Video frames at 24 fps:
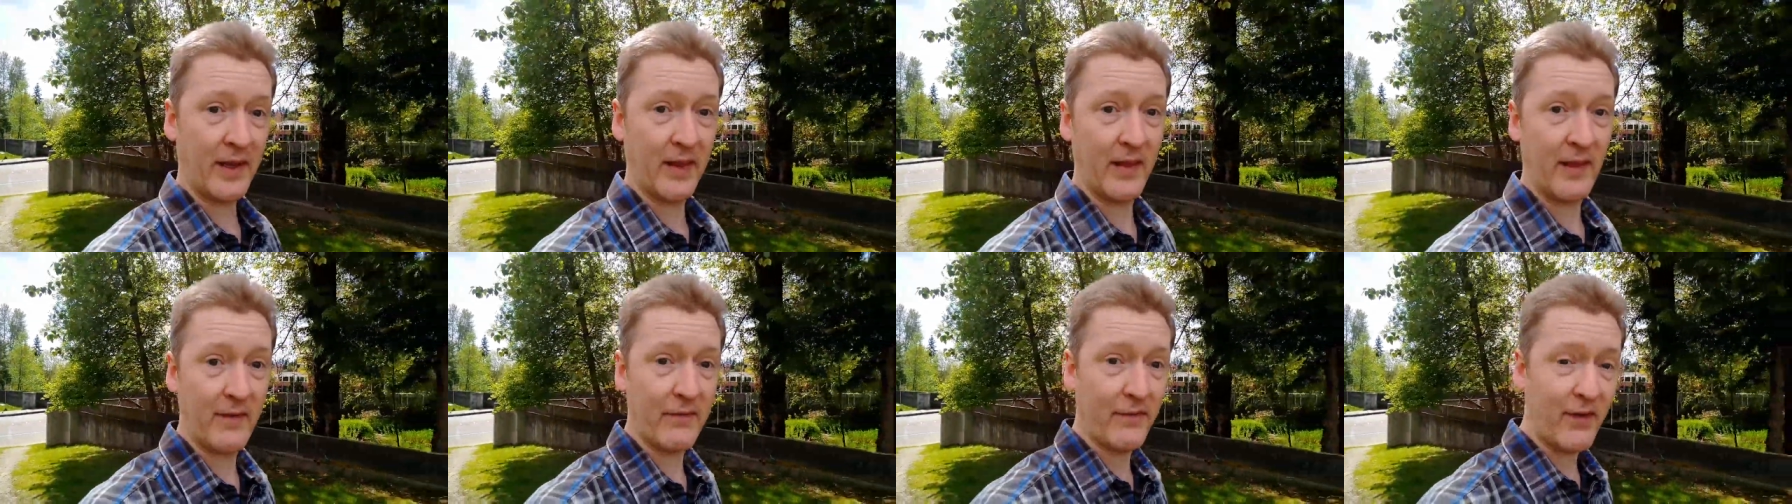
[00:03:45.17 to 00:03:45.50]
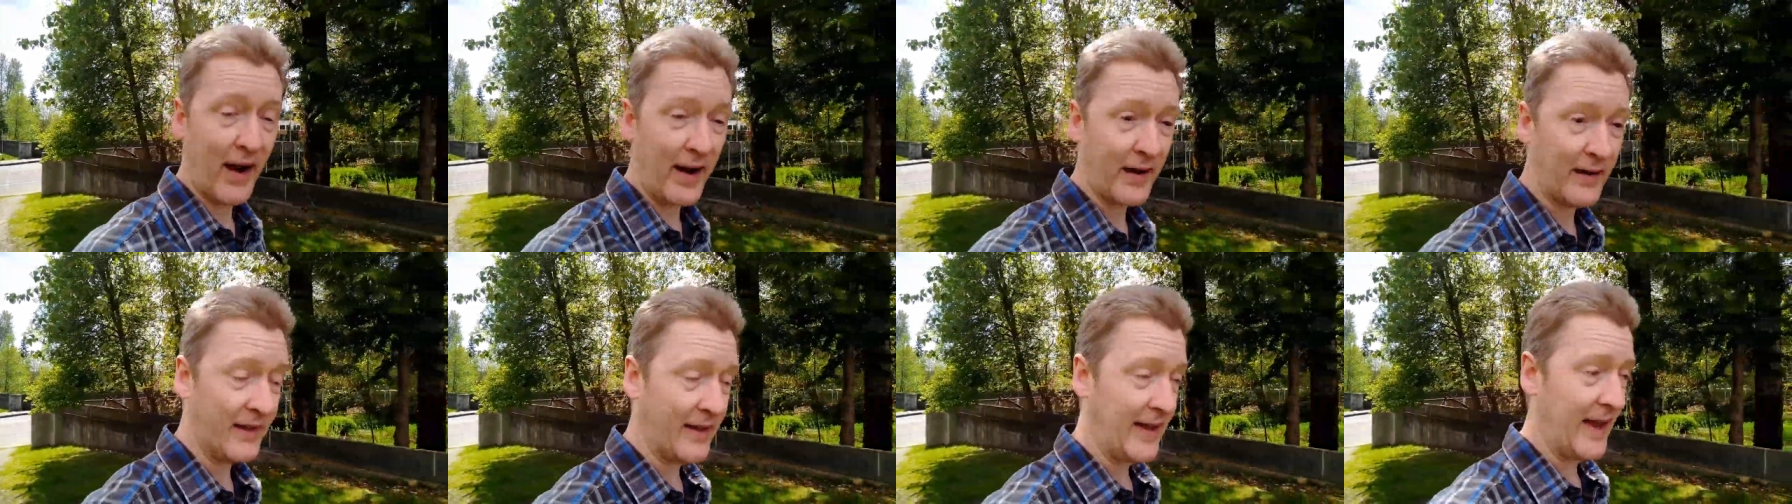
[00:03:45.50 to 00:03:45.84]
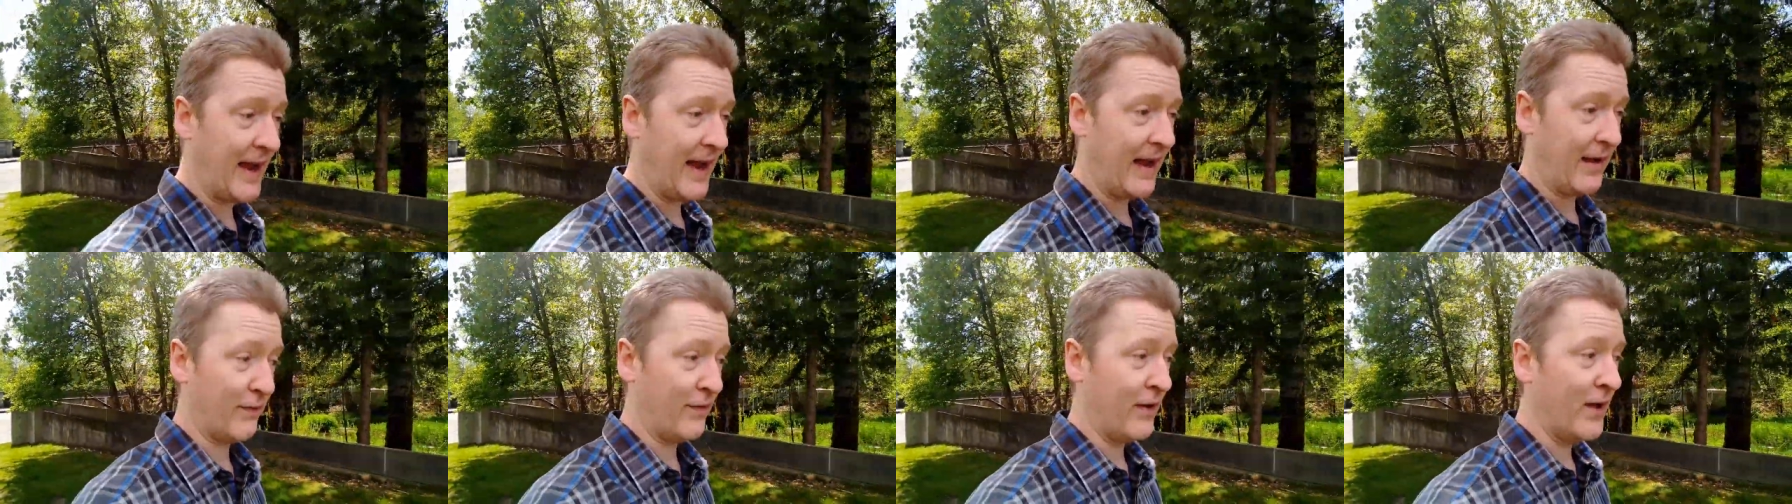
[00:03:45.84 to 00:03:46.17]
and they finally
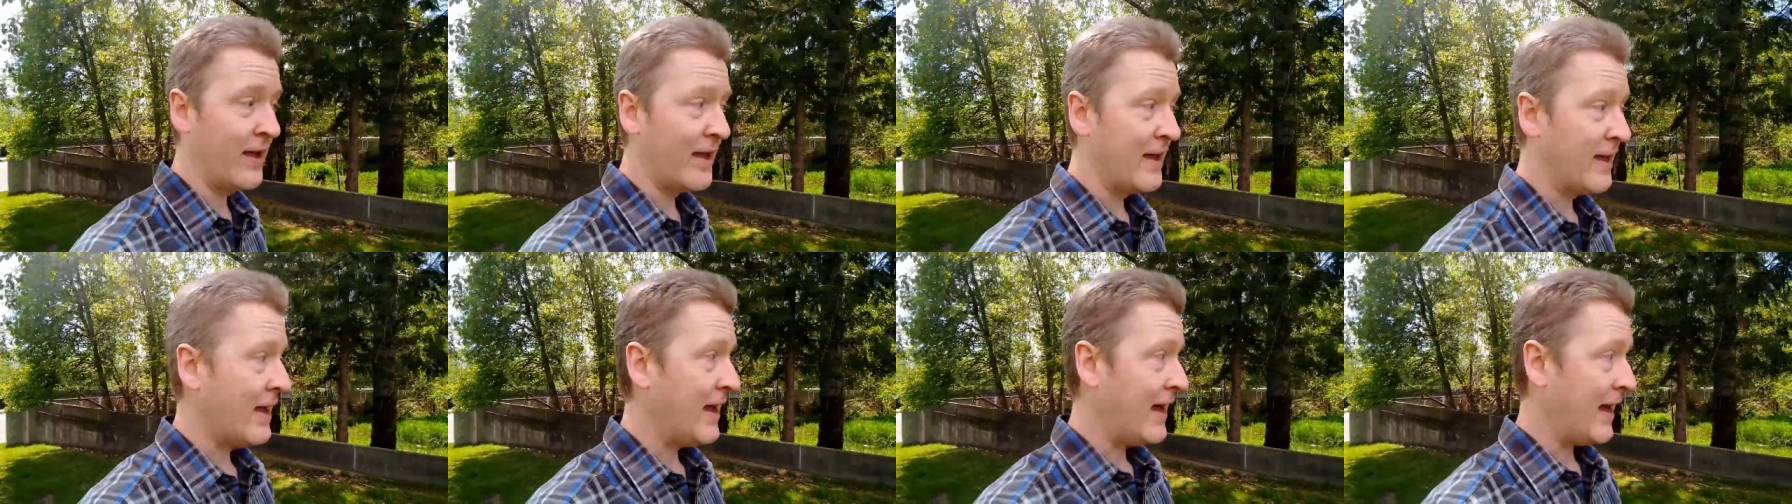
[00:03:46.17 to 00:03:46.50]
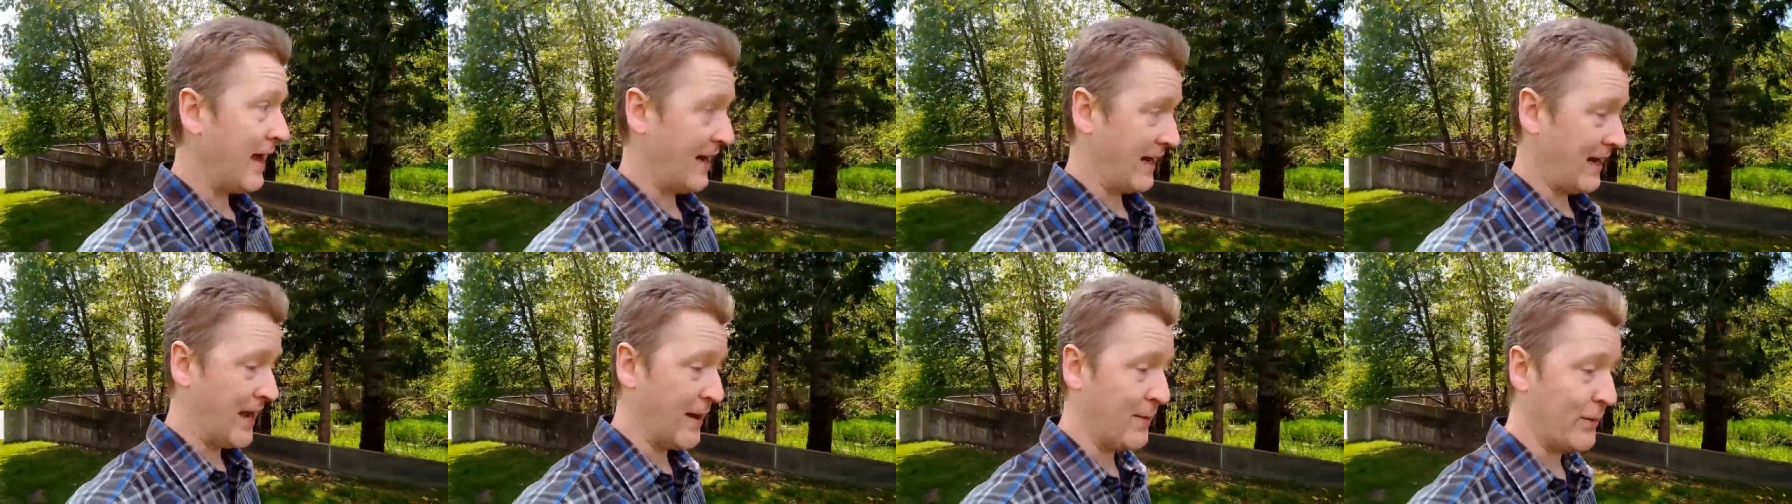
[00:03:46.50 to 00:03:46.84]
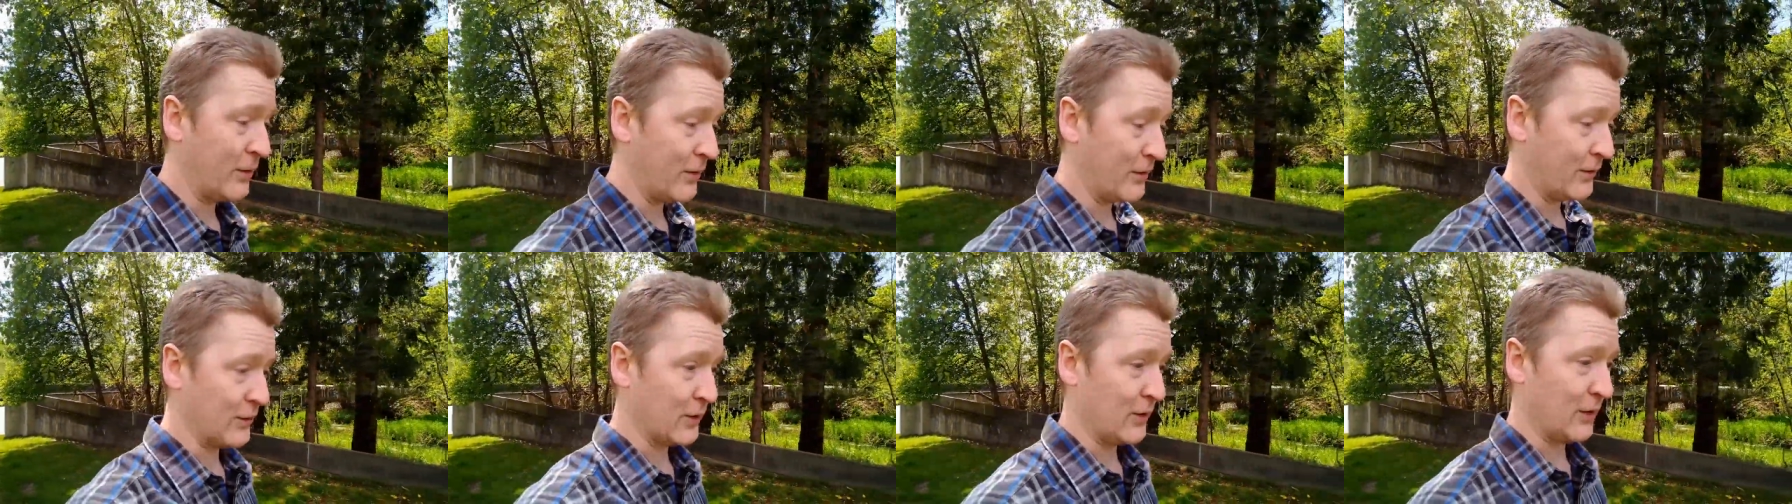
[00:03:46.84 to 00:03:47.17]
have a
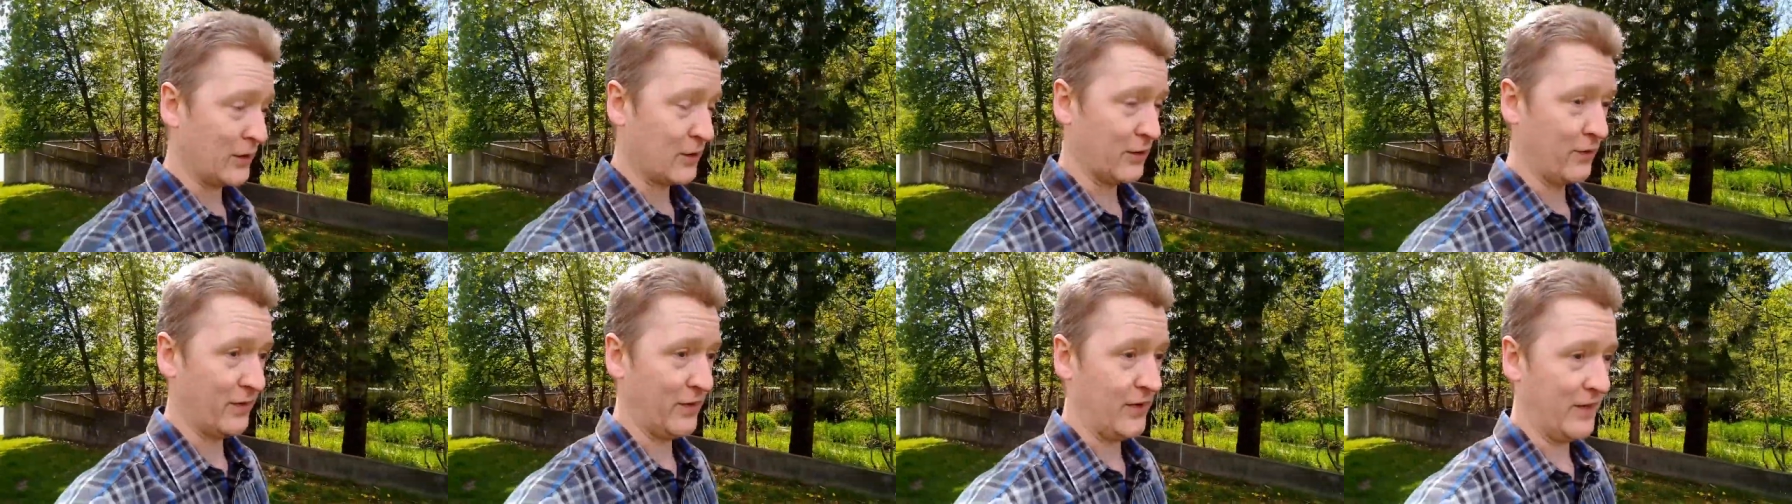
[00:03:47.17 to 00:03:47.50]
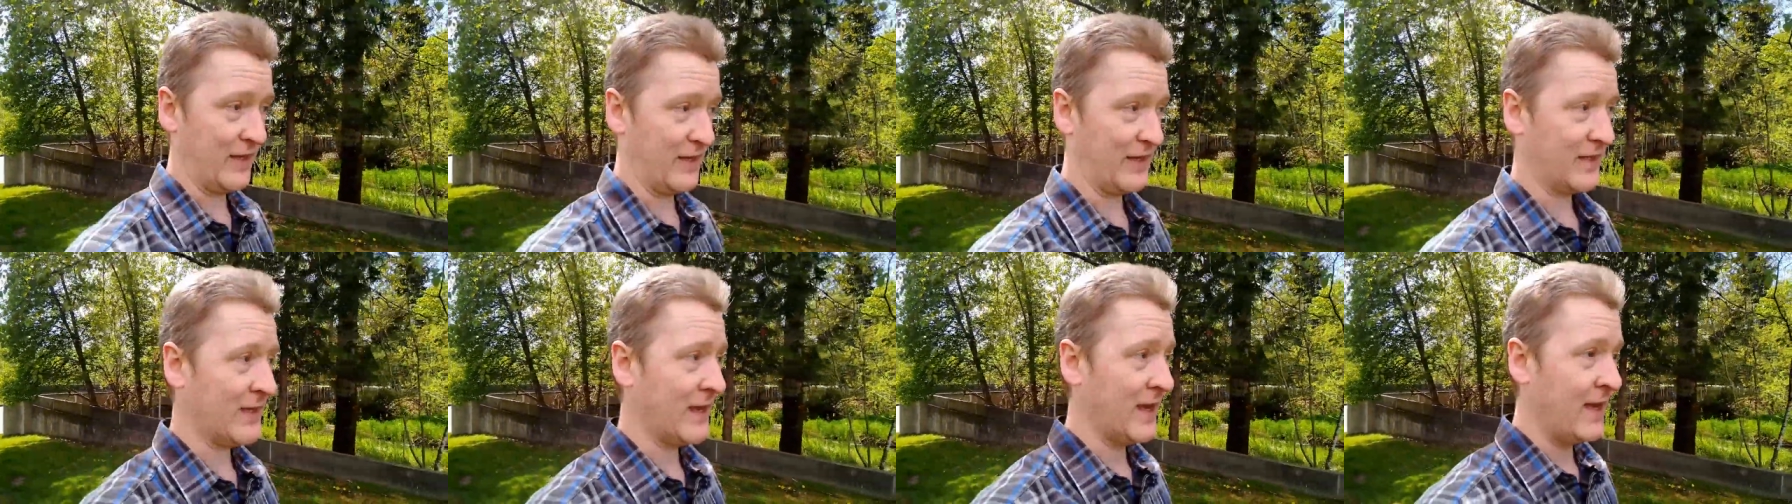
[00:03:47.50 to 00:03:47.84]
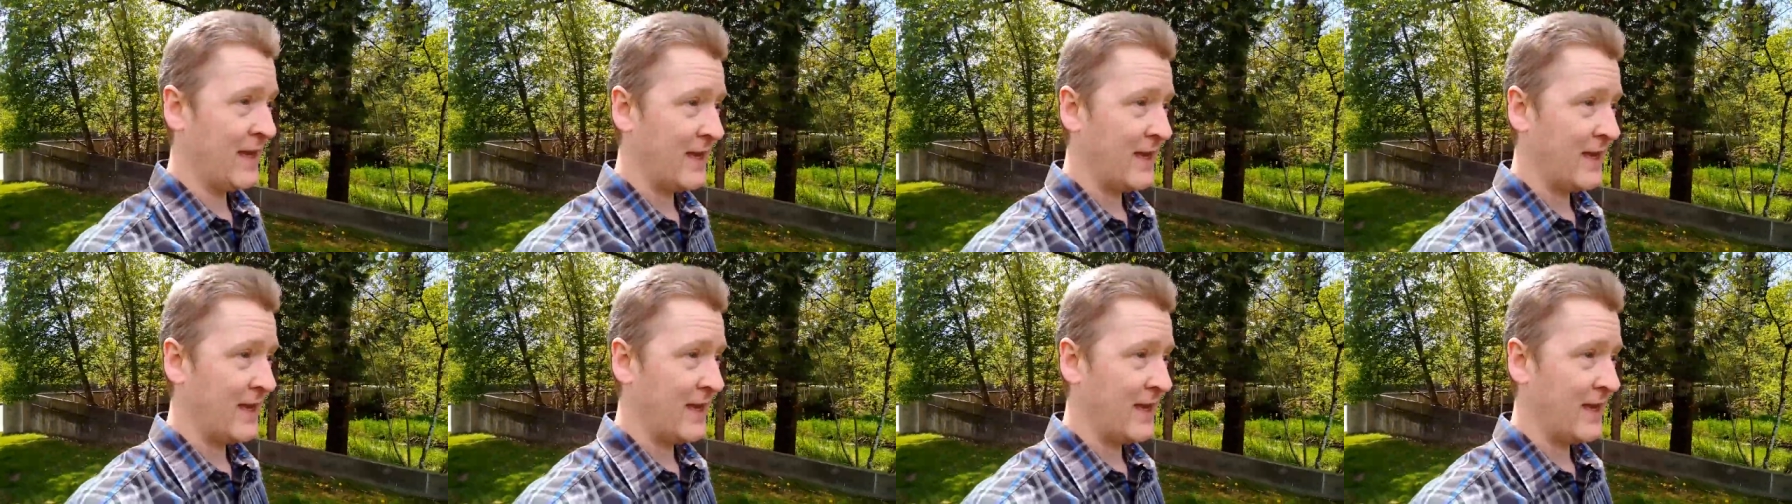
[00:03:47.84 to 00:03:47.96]
chemical structure for this.